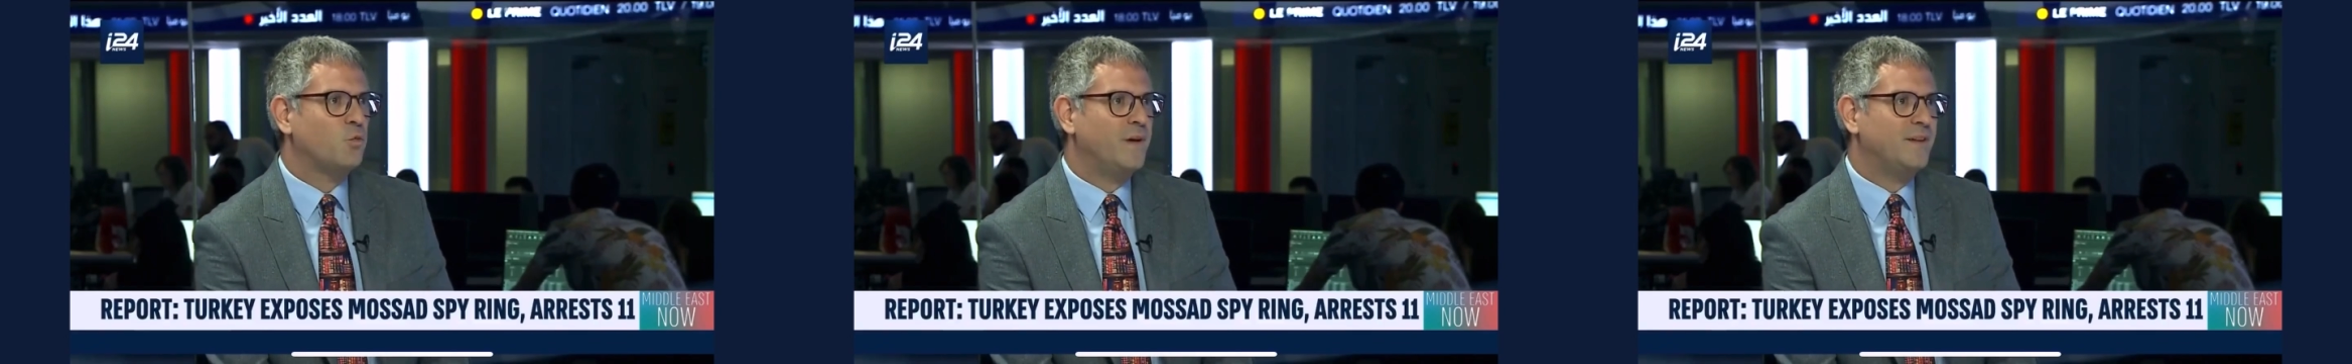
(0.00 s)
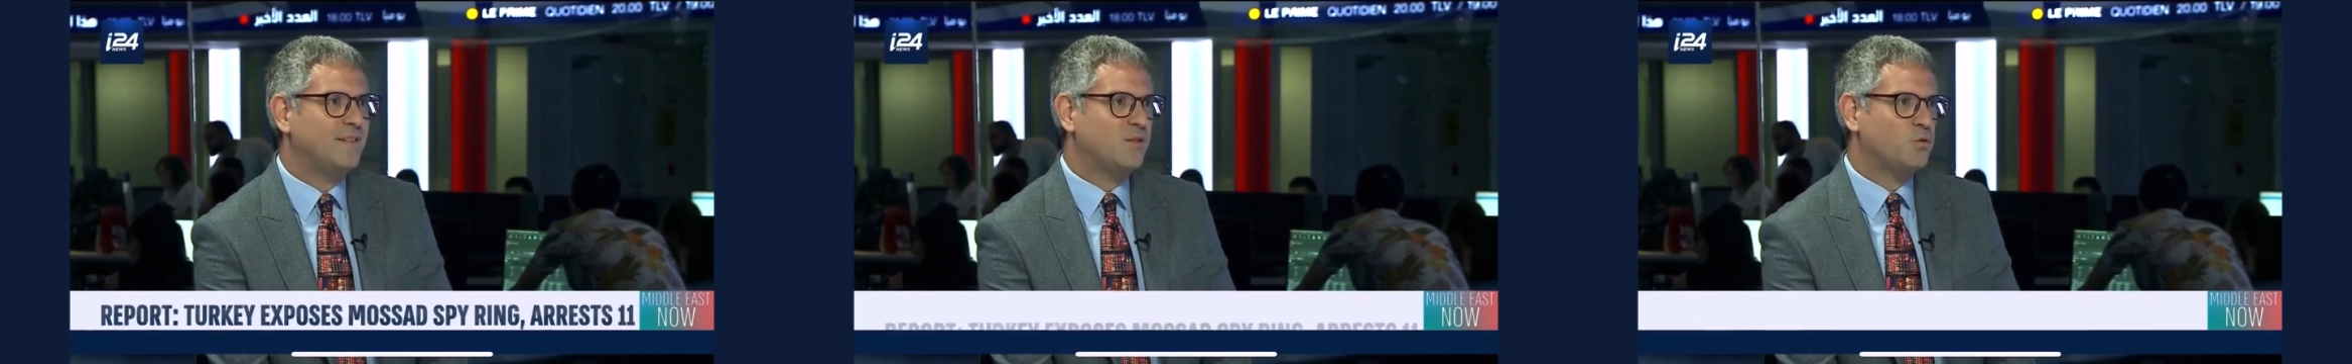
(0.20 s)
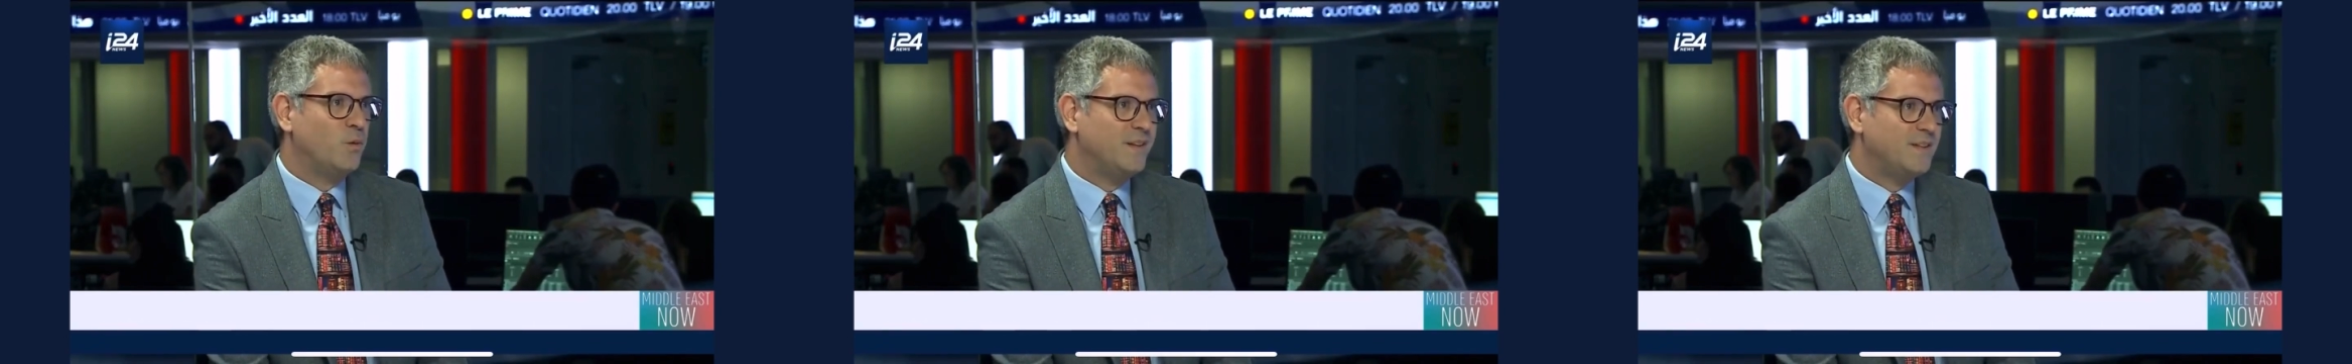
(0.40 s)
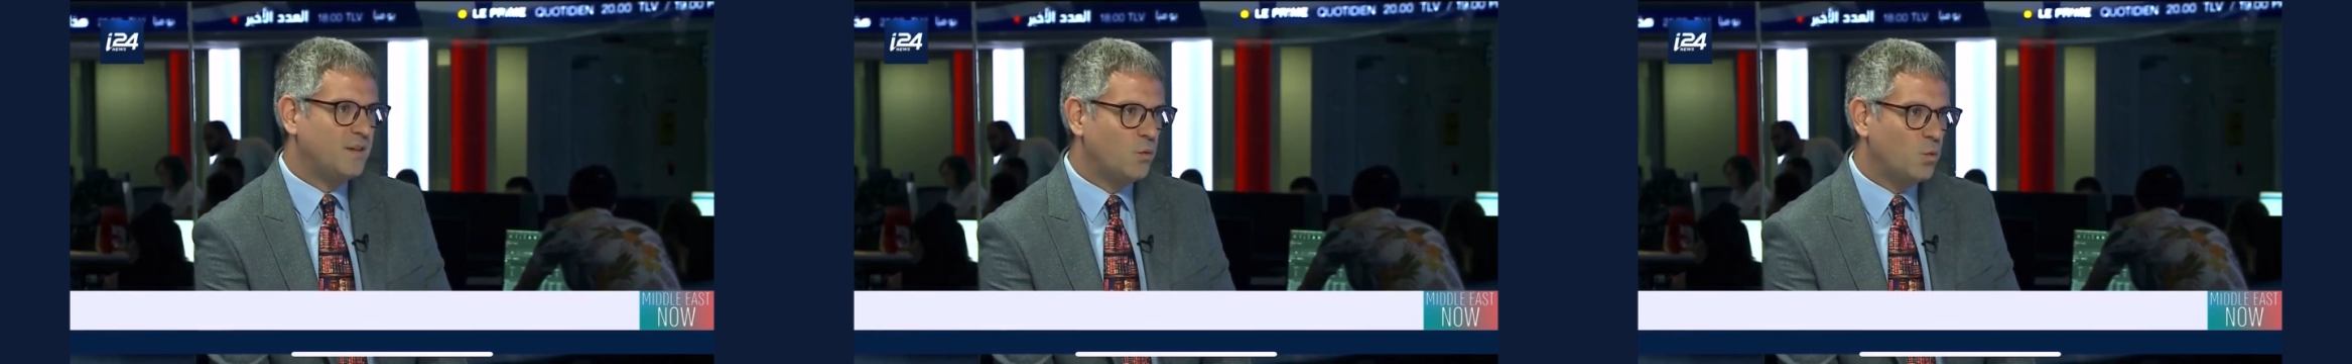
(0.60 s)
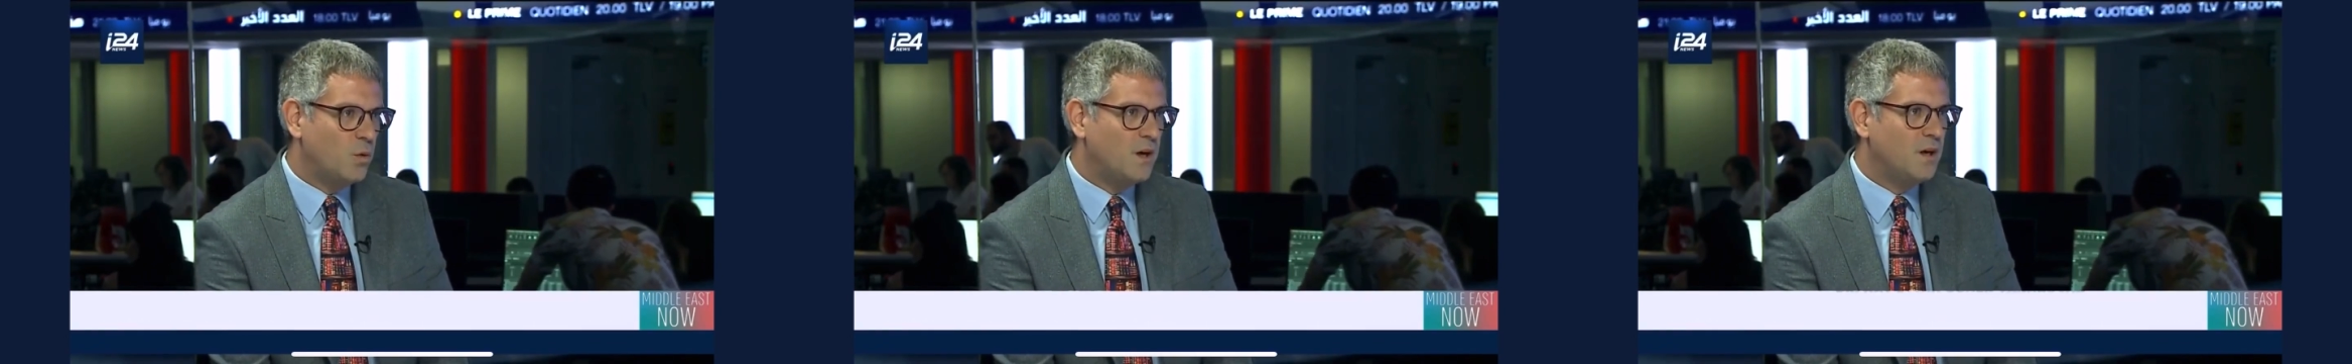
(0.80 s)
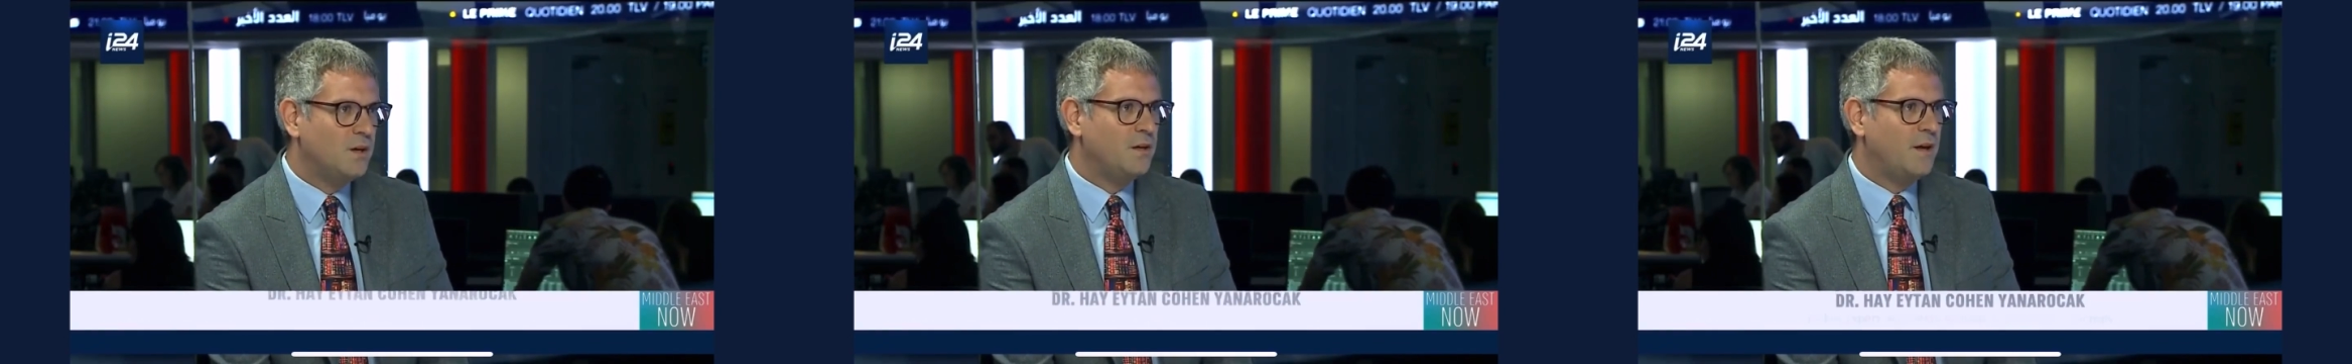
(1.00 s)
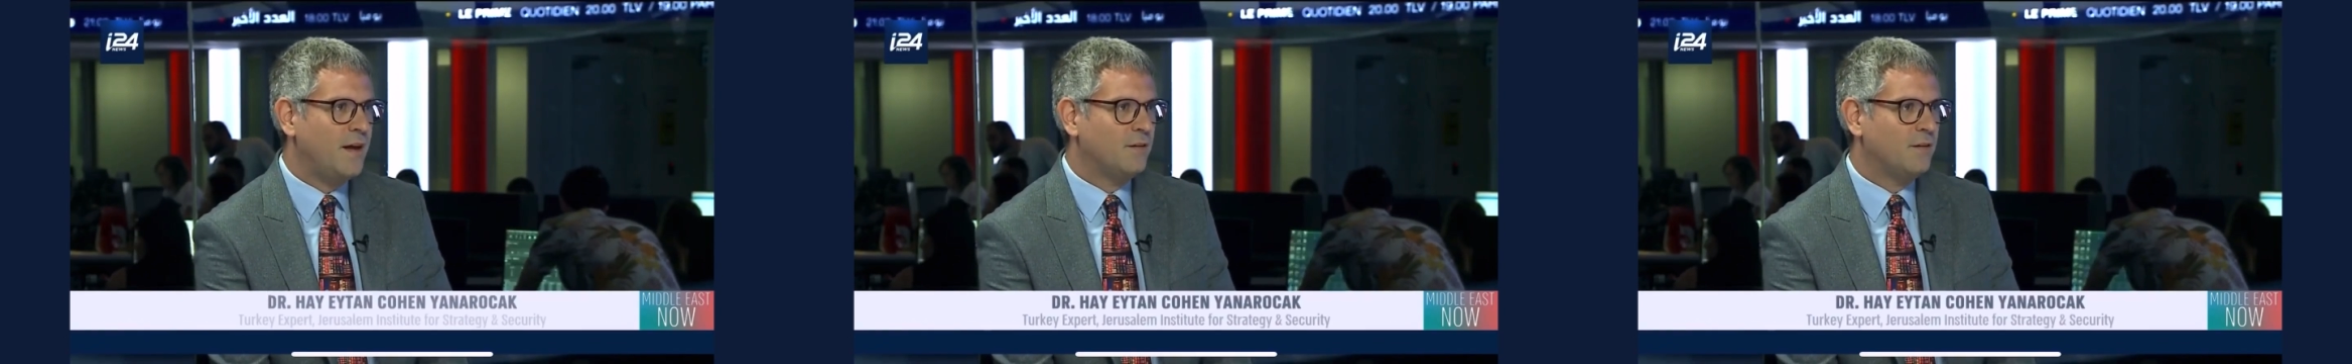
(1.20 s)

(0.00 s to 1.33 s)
2021